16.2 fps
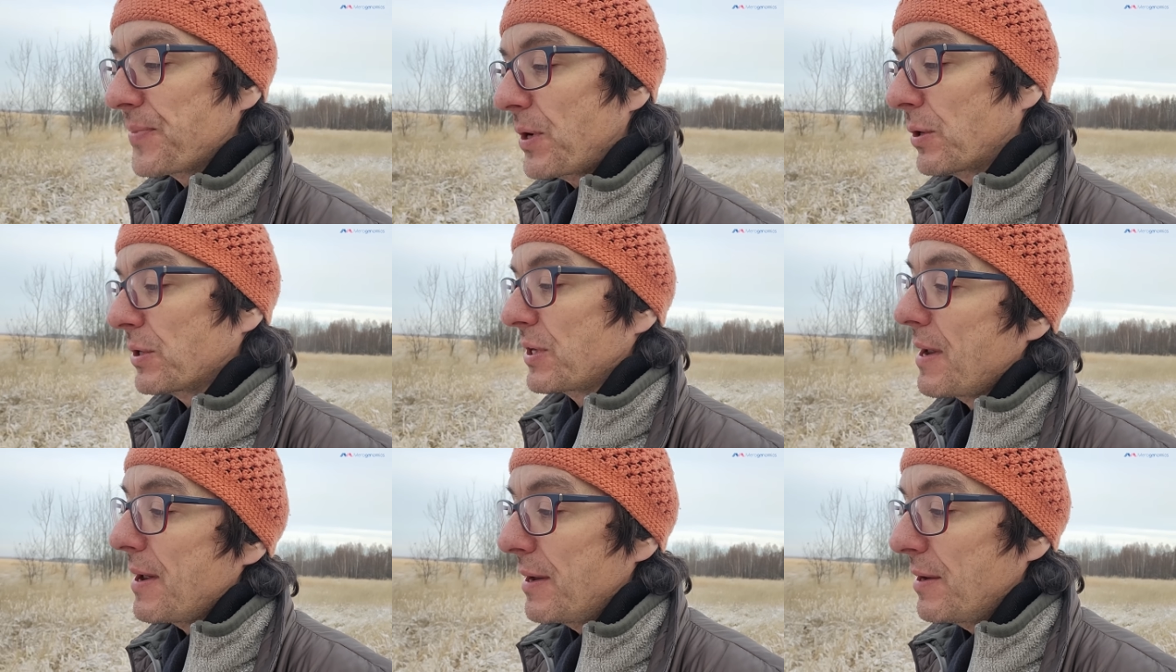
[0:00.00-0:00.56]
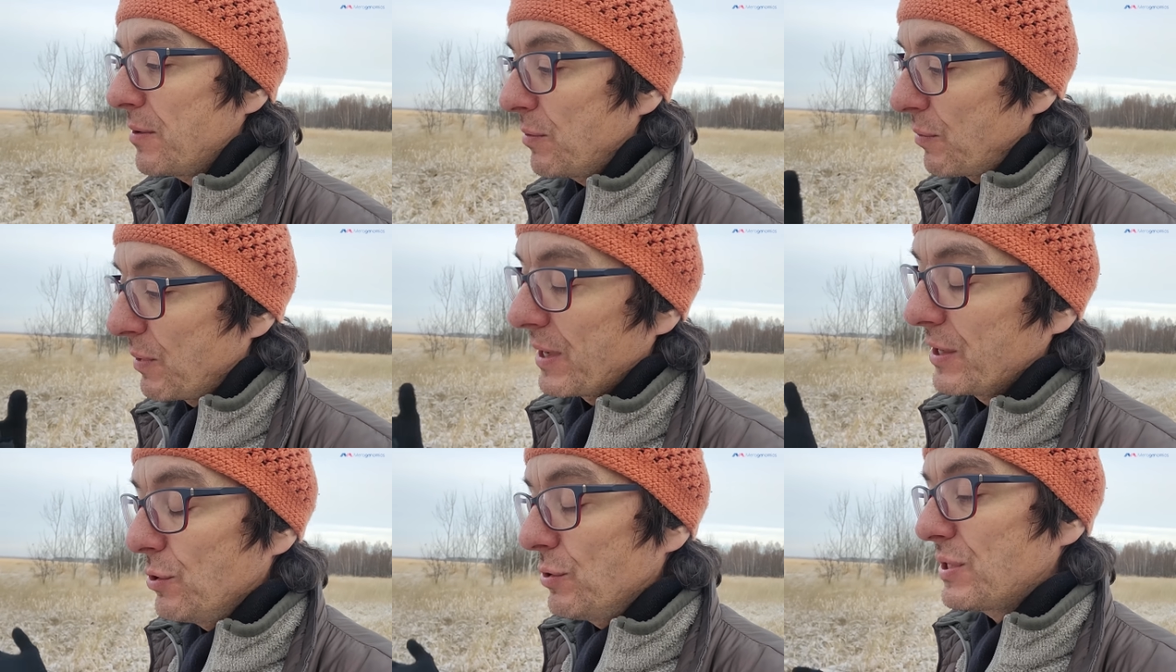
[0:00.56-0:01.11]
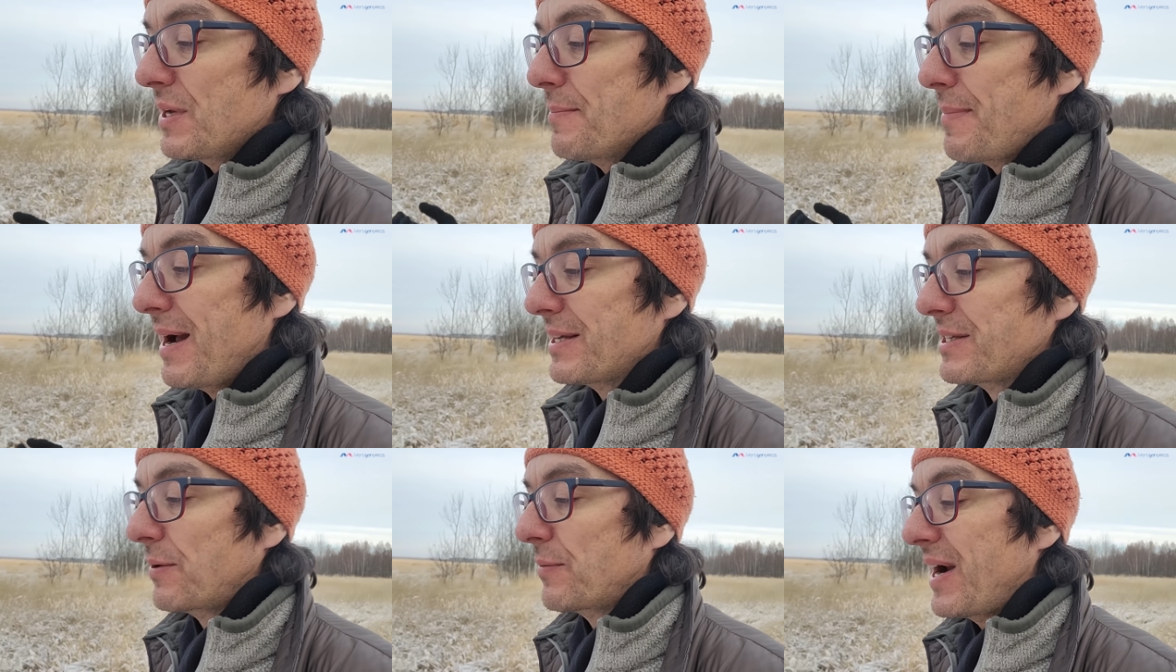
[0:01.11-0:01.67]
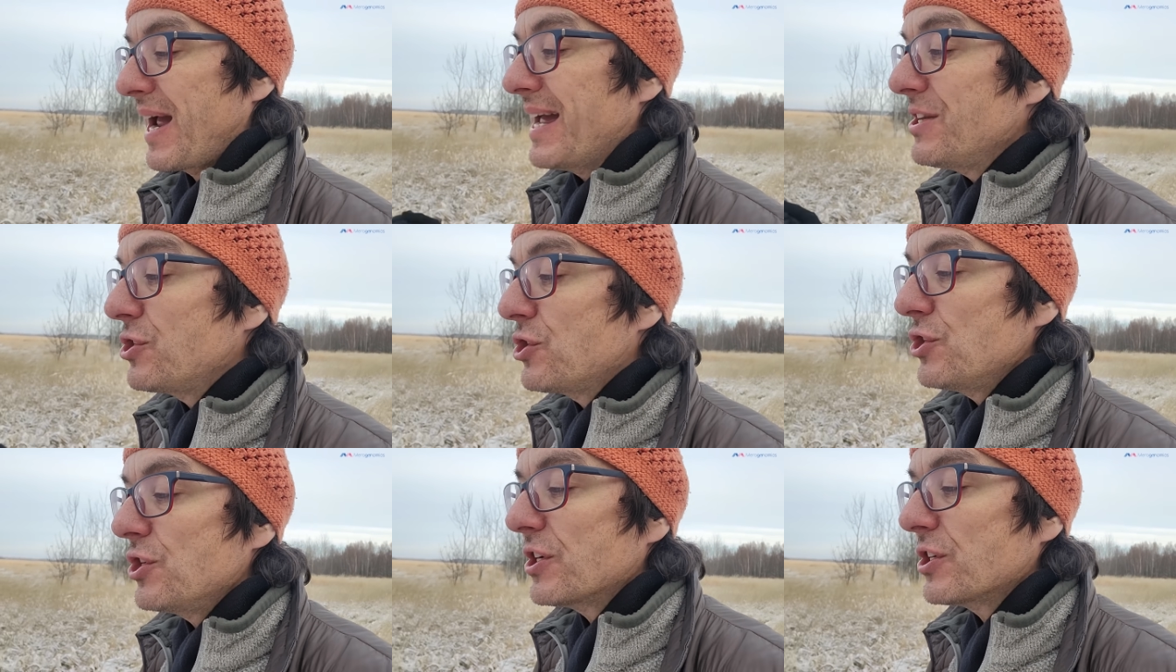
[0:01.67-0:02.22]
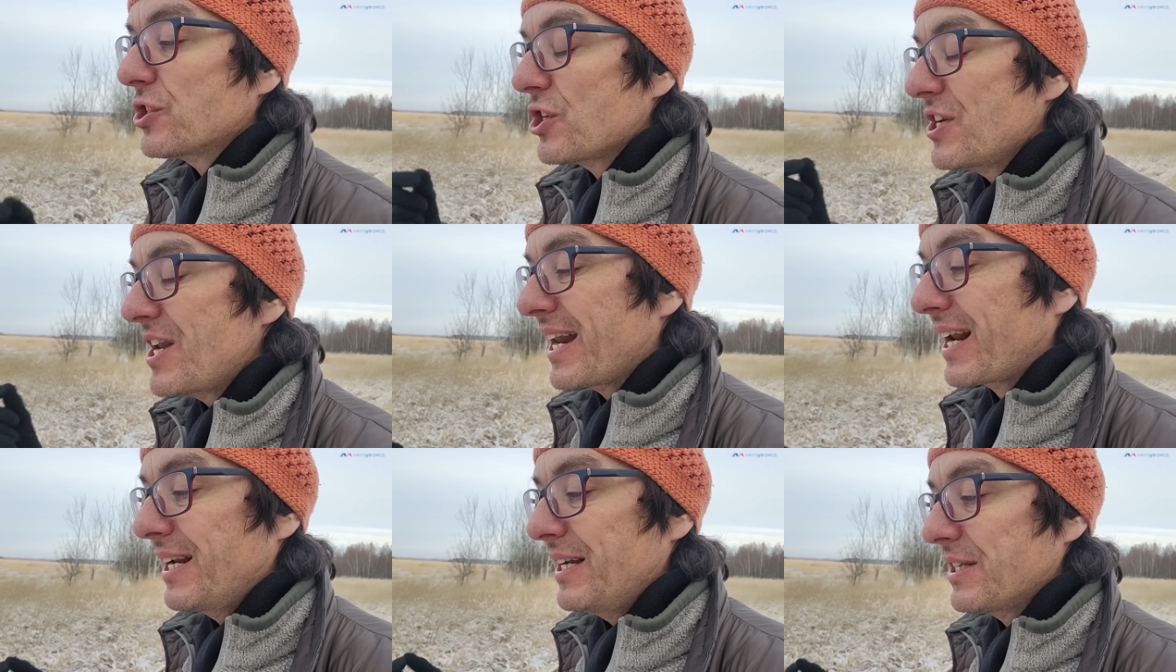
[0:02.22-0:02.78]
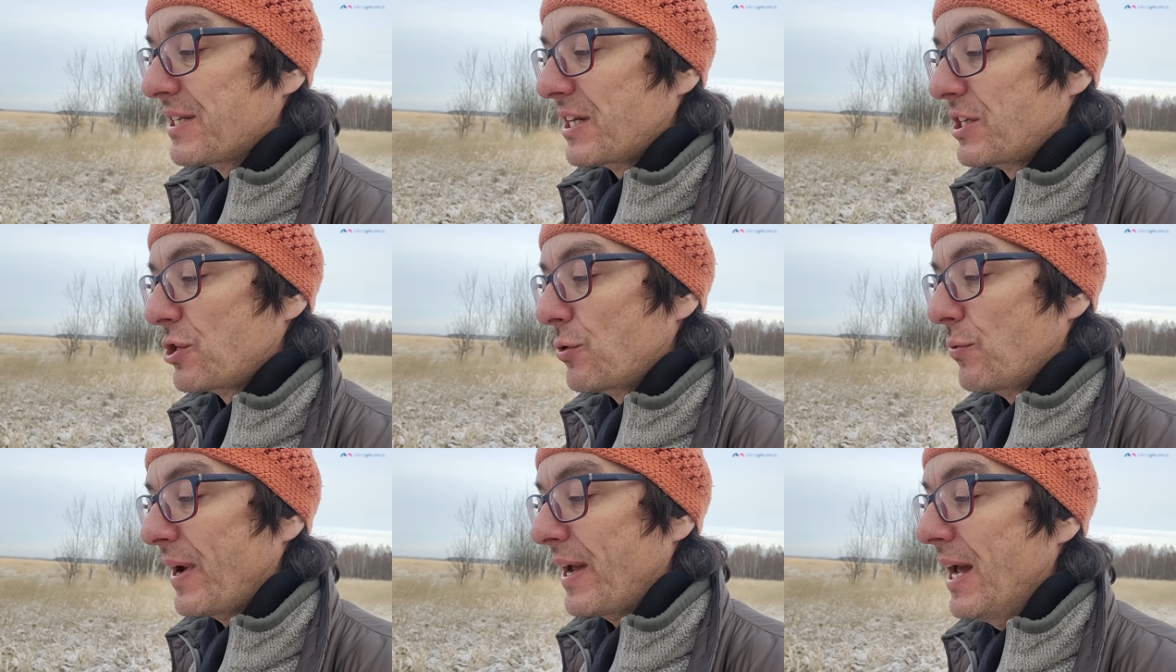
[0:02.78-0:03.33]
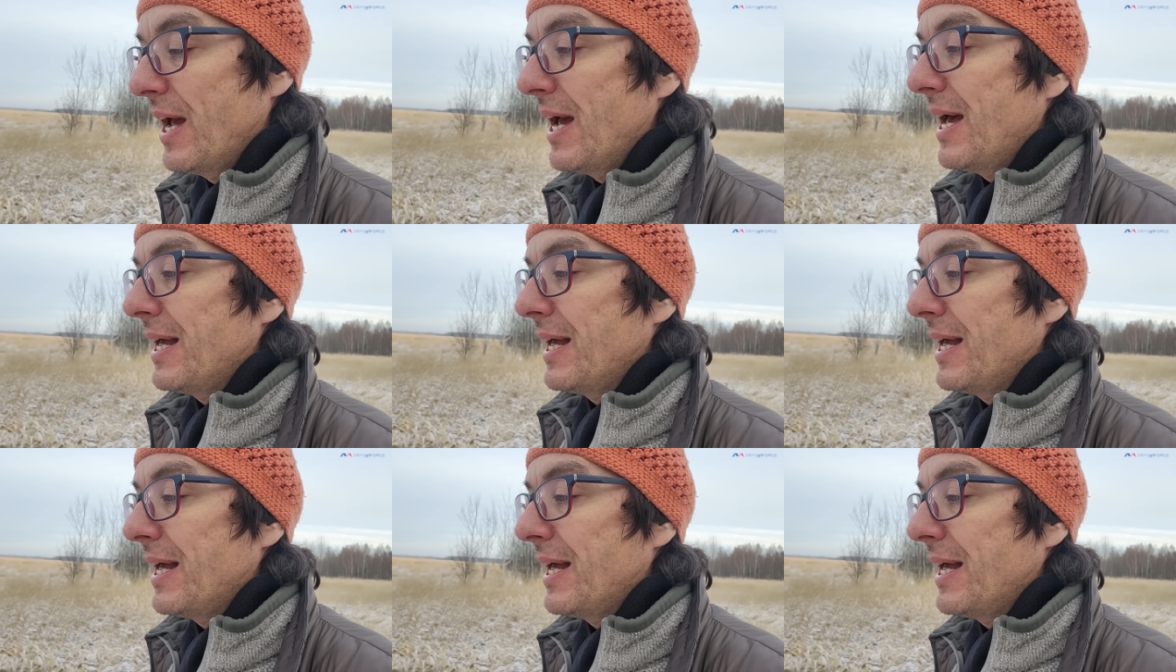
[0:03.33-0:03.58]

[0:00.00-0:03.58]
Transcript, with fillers: or they were using mice that were engineered genetically in such a way